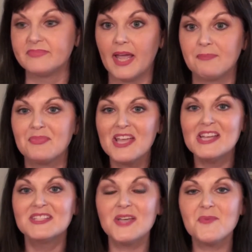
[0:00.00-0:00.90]
Yeah.
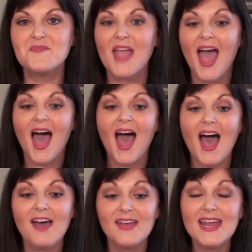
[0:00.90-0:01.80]
So,
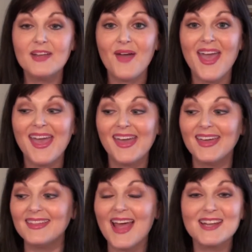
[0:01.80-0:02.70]

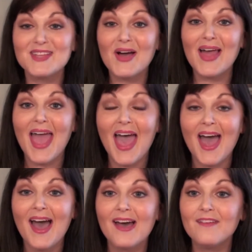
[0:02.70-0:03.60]
anyway, that is all I
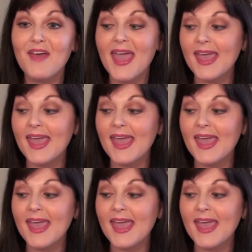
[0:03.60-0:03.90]
have,